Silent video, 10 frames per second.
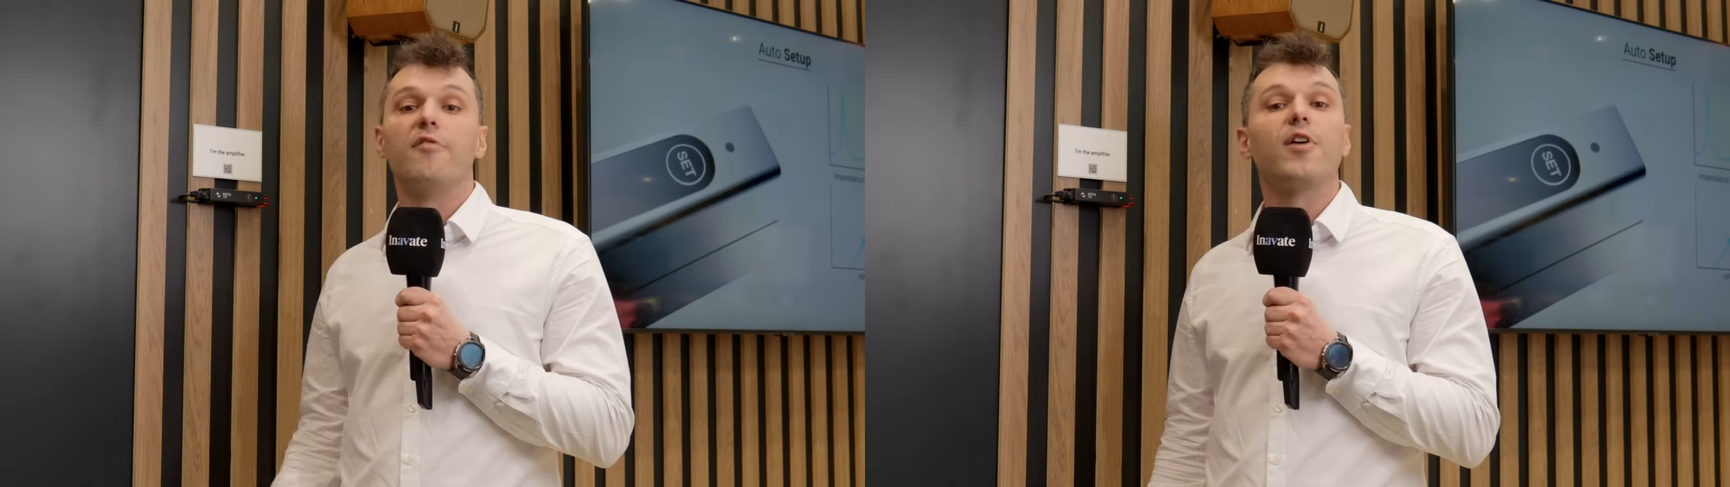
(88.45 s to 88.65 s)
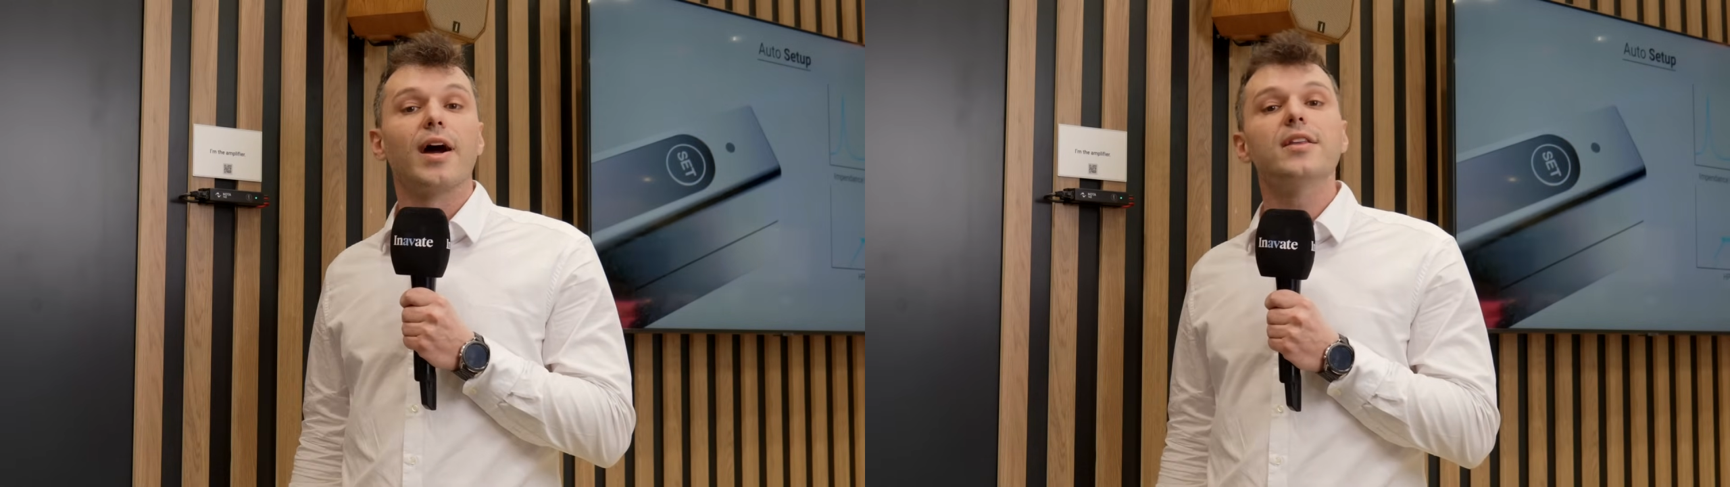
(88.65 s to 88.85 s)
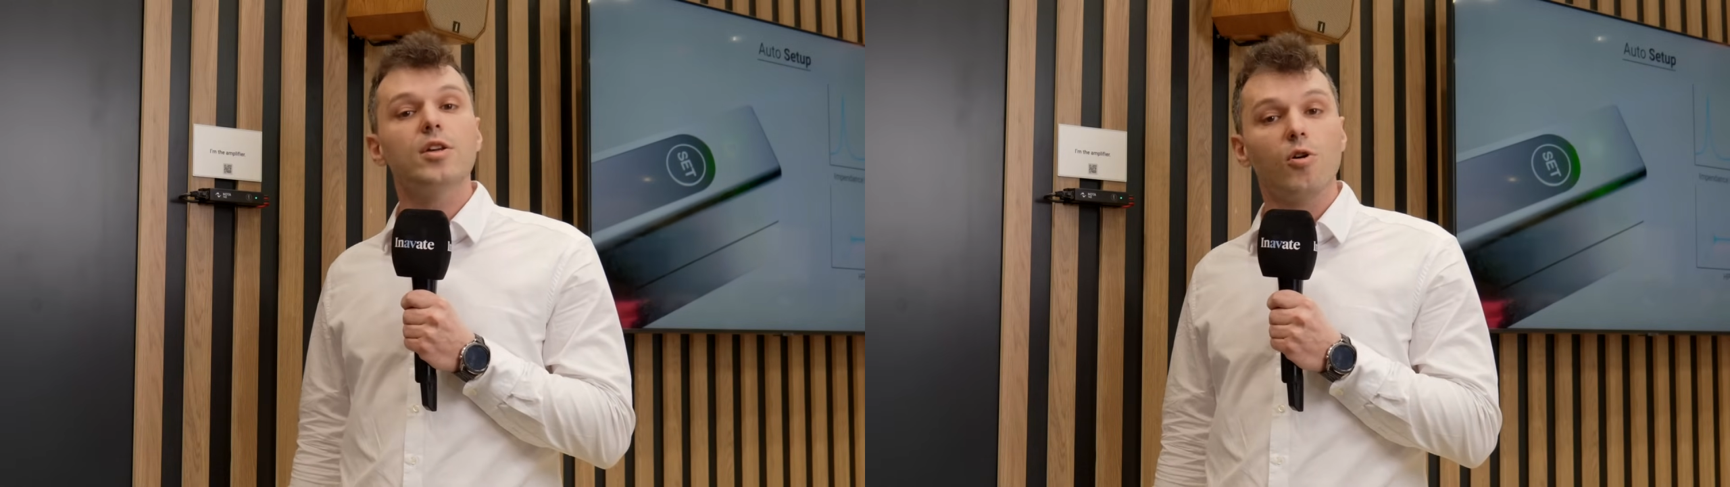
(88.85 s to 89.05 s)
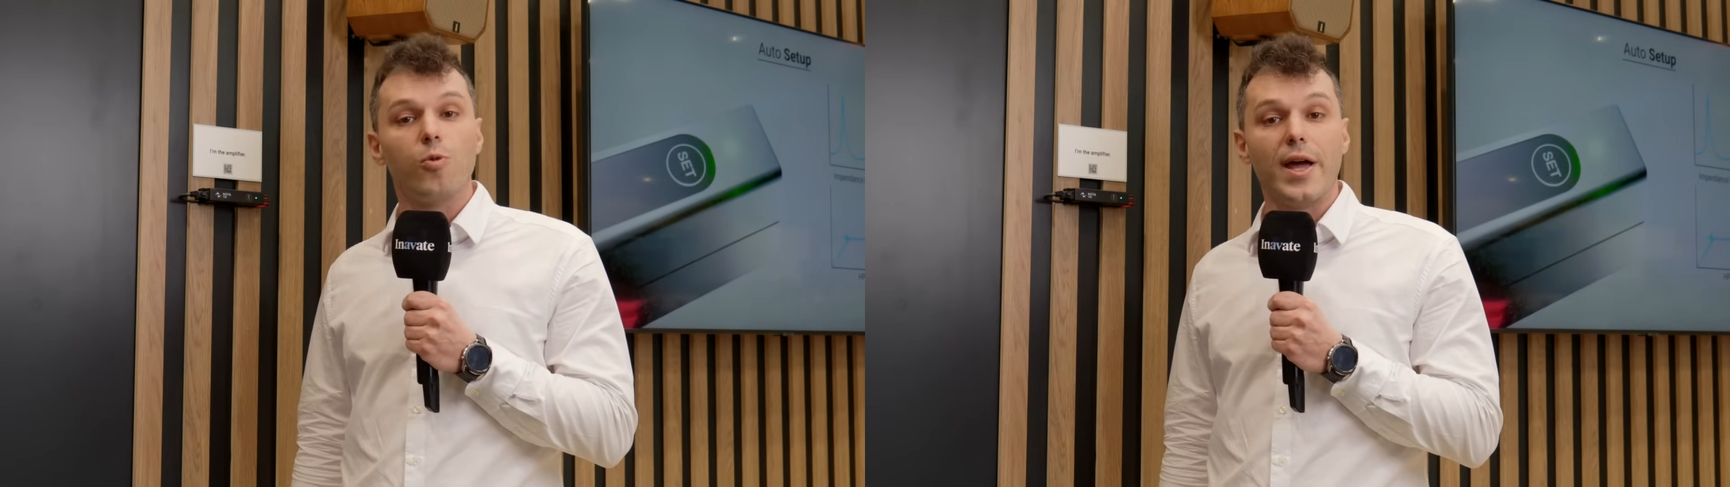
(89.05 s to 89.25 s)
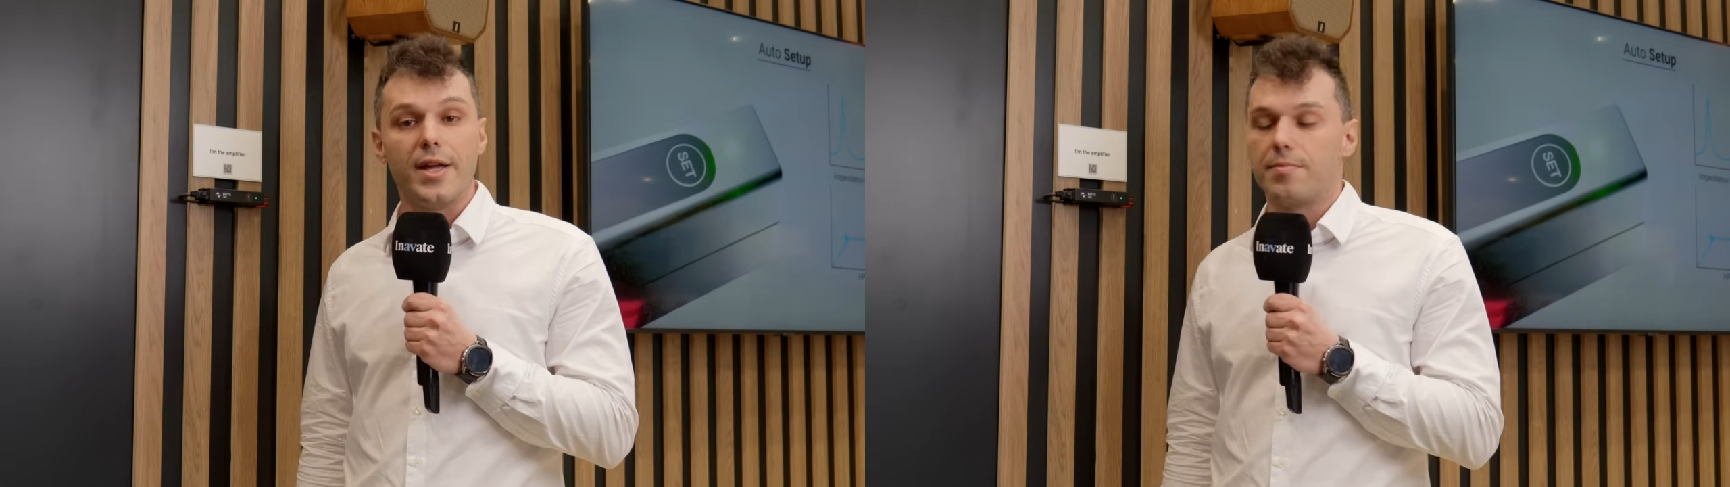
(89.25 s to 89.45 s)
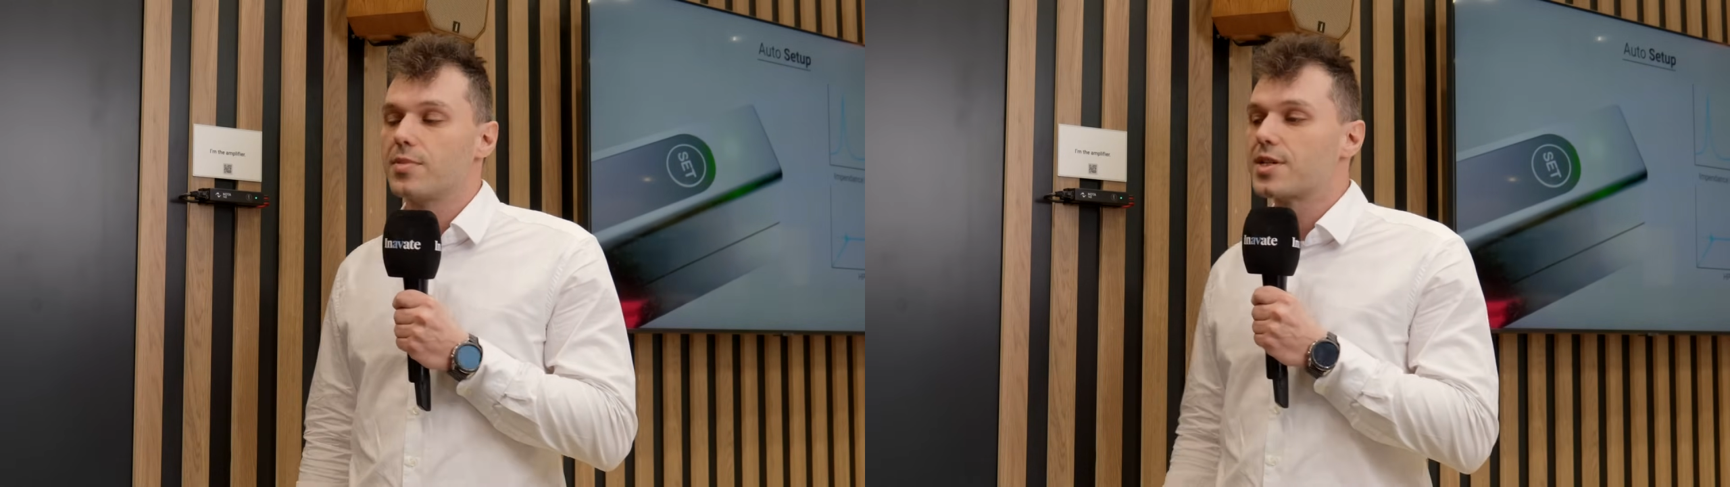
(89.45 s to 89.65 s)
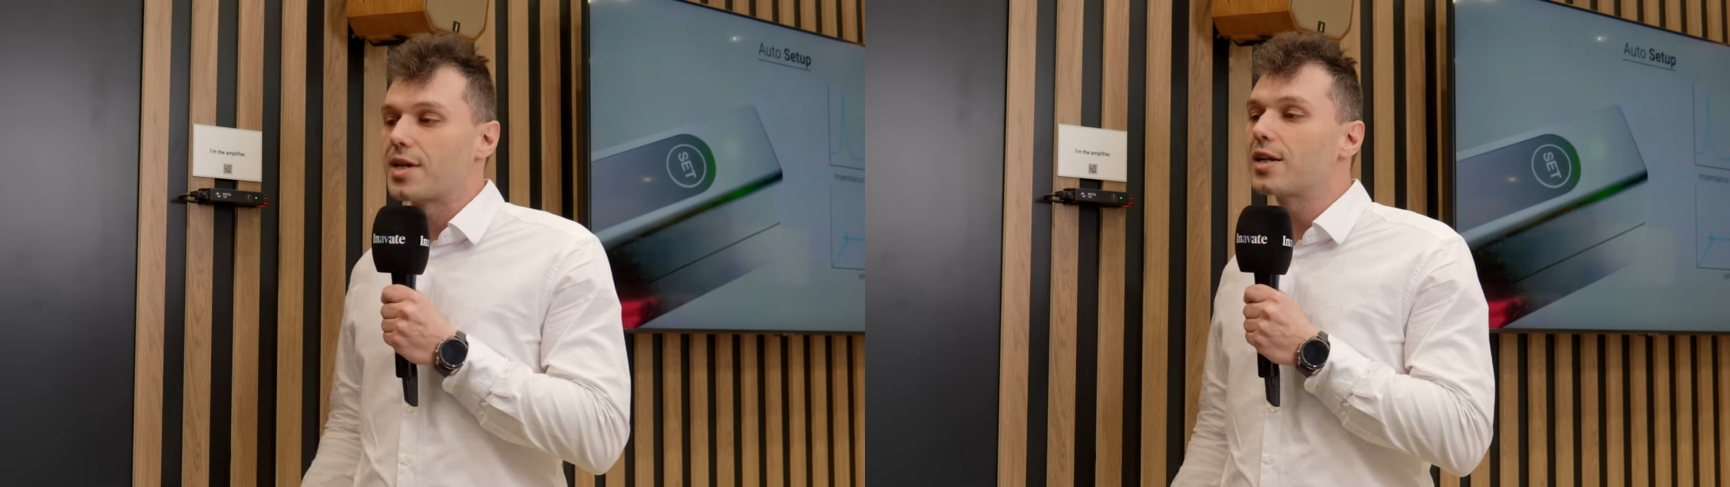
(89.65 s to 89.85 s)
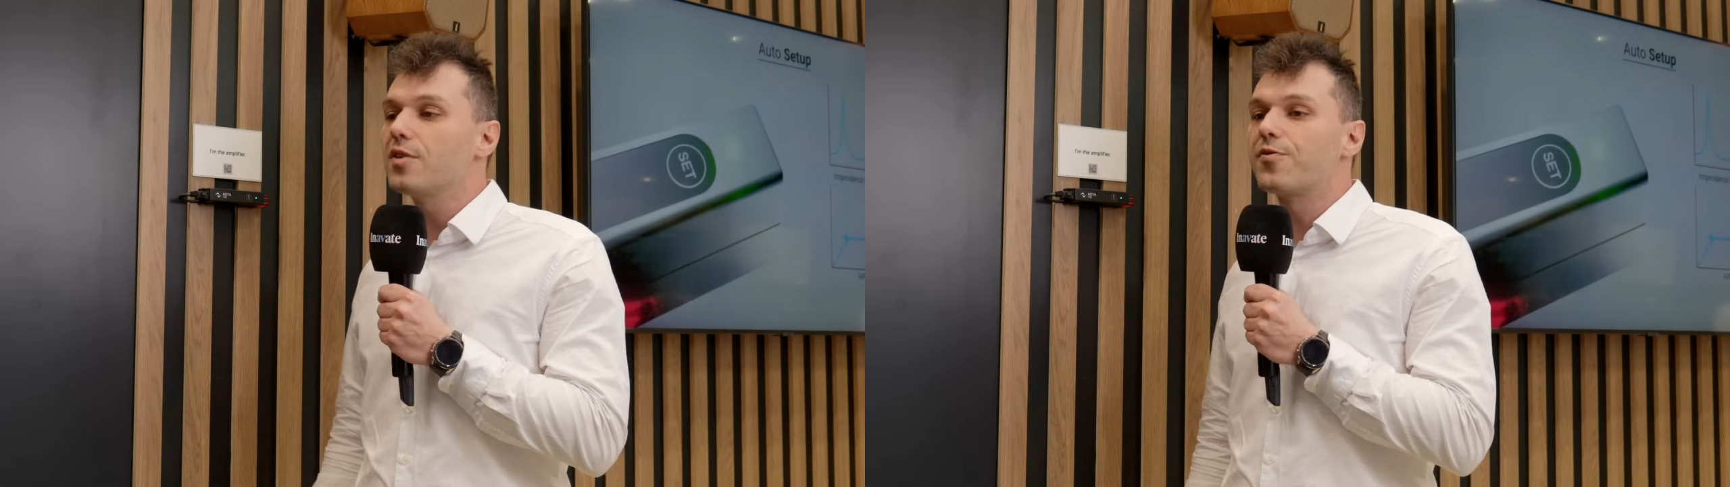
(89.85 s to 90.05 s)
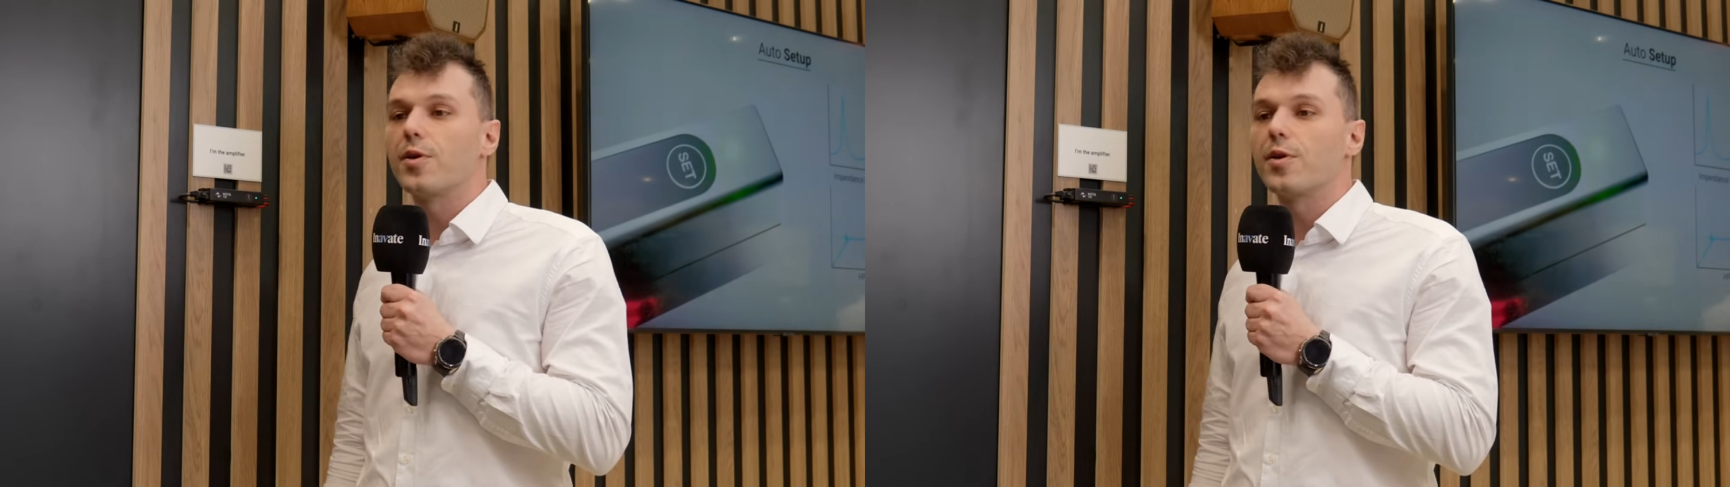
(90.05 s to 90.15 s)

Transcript: a variety of ways, starting